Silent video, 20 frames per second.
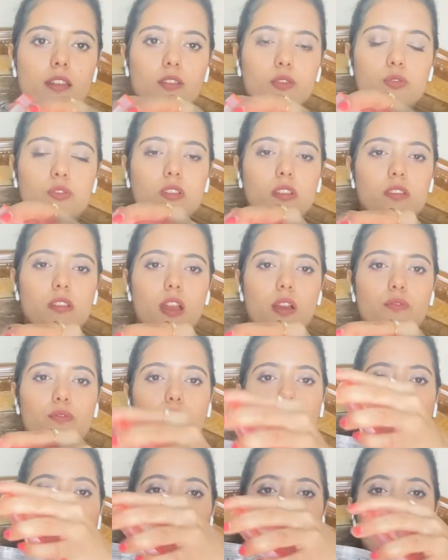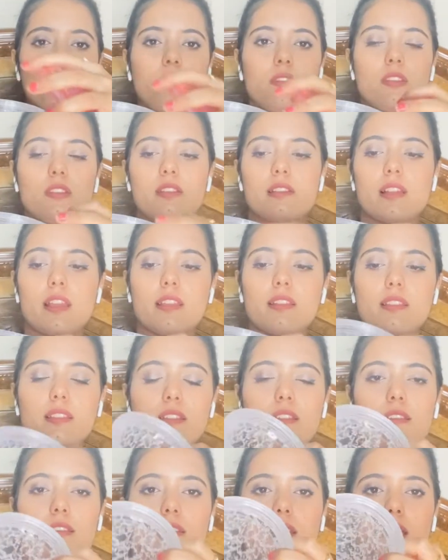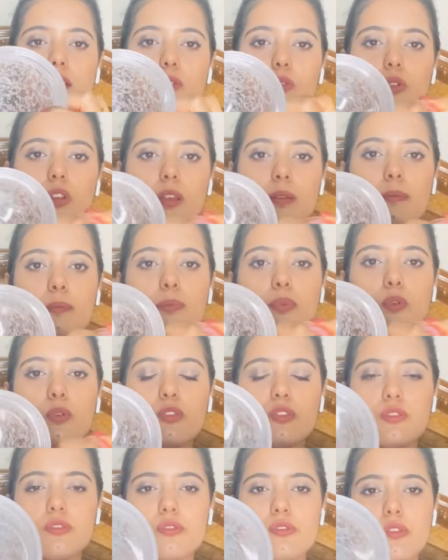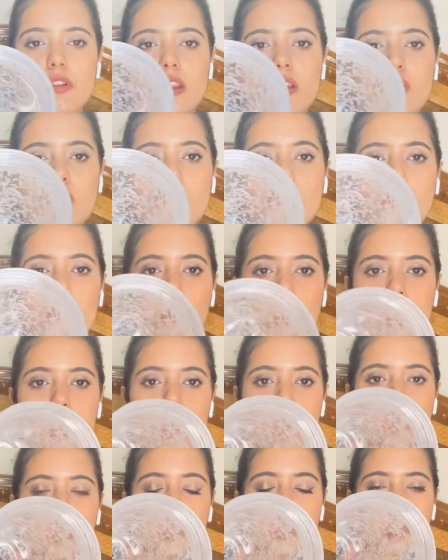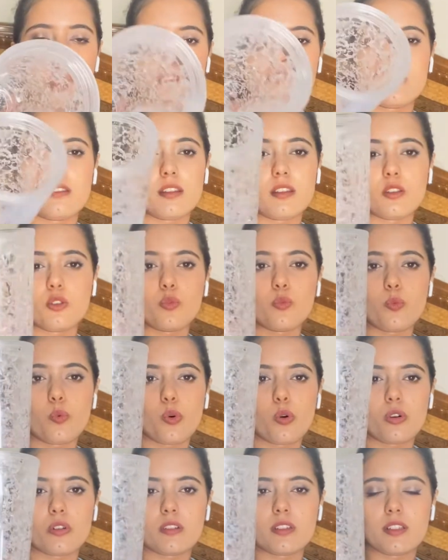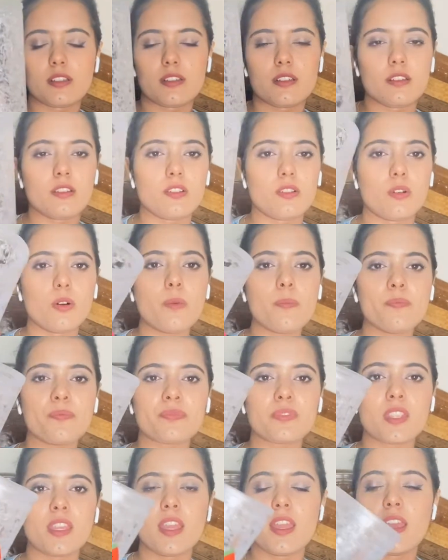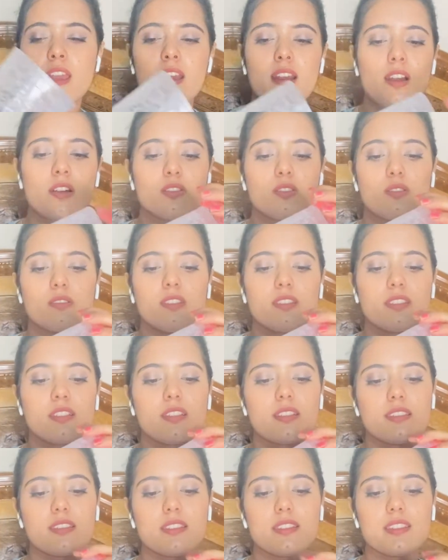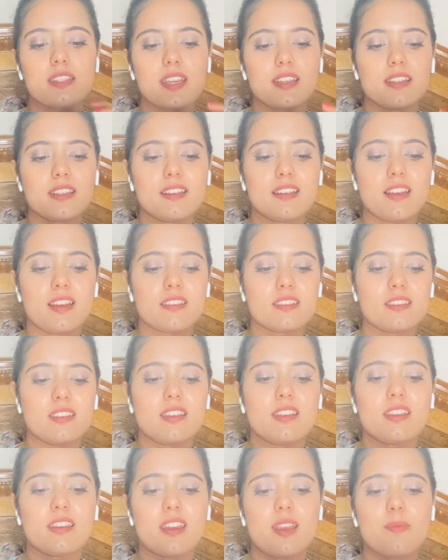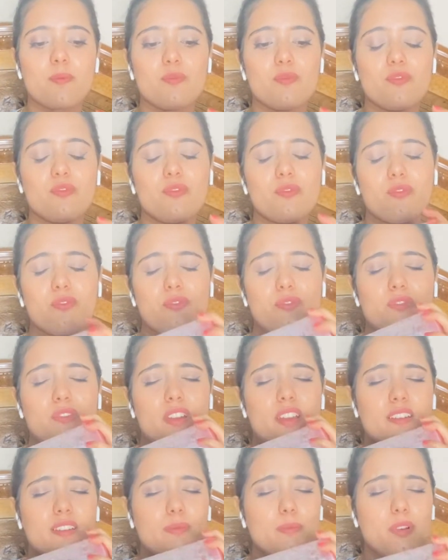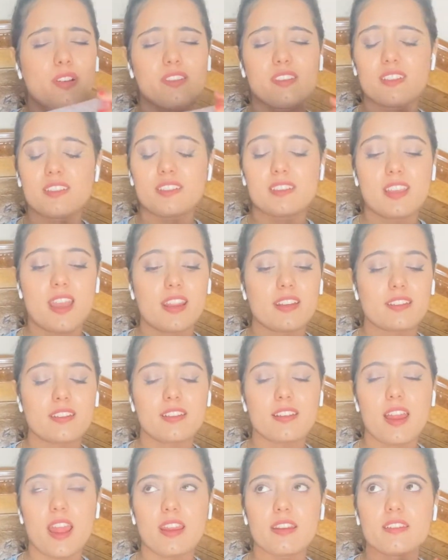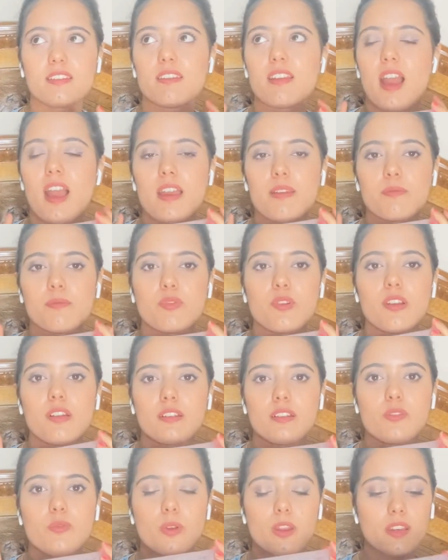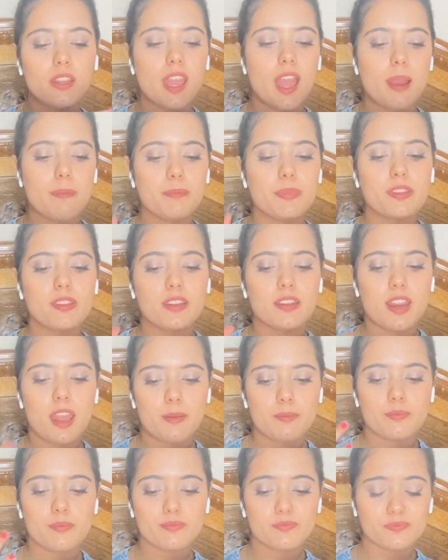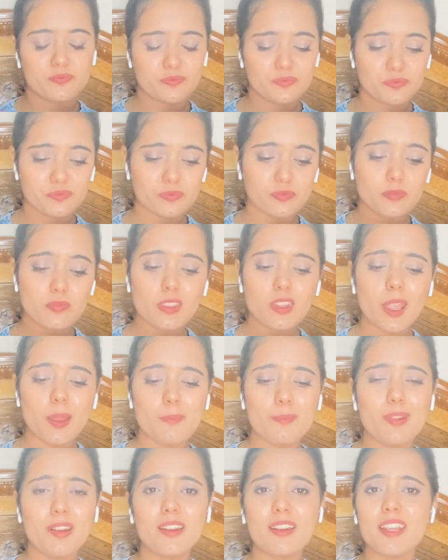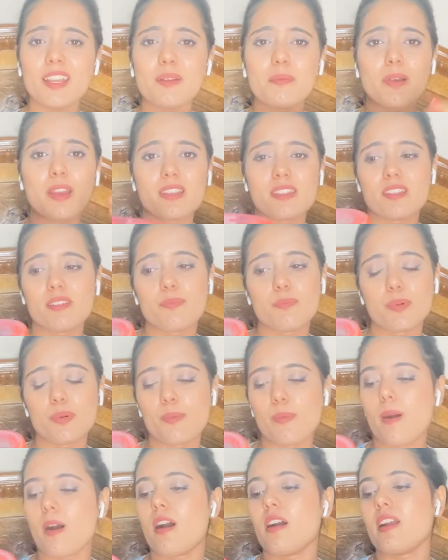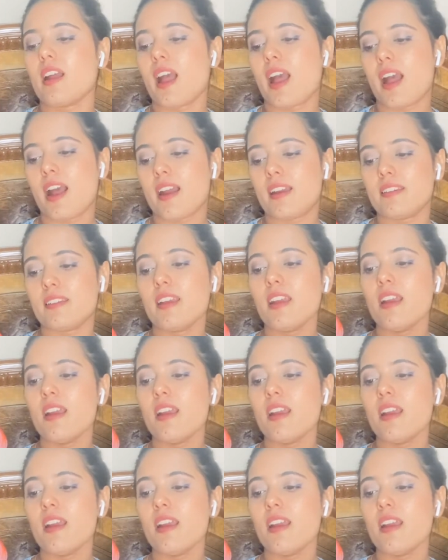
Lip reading: you just have to open this like this, and you can pour your drink or water or anything you want in here. So this is the second last thing, and I'm very much excited. Like I'm very happy that I'm building my sipper mug and